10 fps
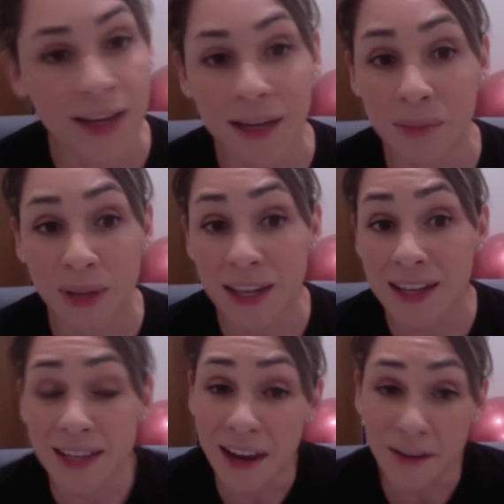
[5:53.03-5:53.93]

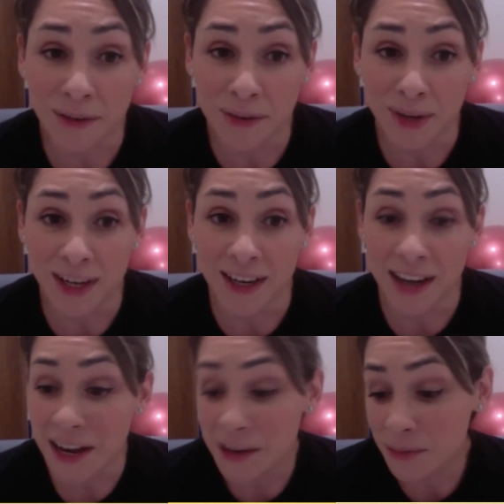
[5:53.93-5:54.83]
completely to everyone
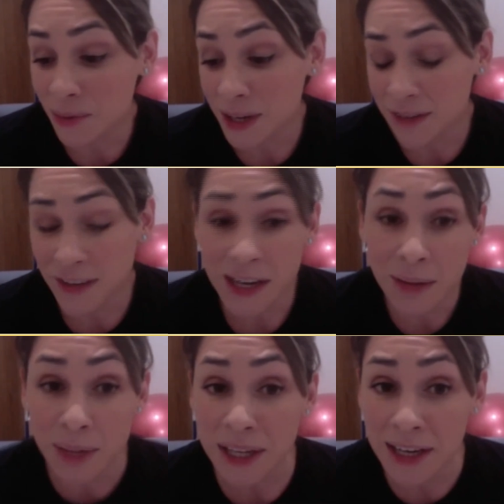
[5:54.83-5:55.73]
and anyone of any
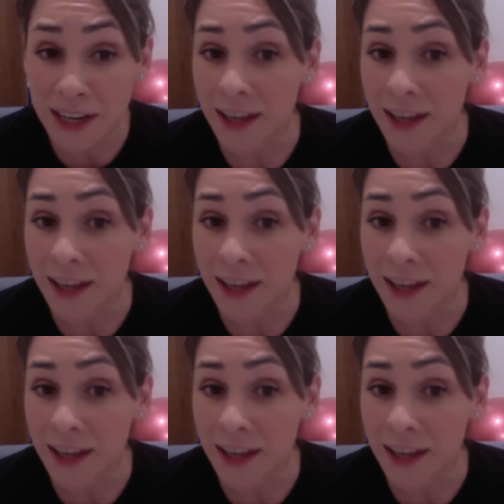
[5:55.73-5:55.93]
ability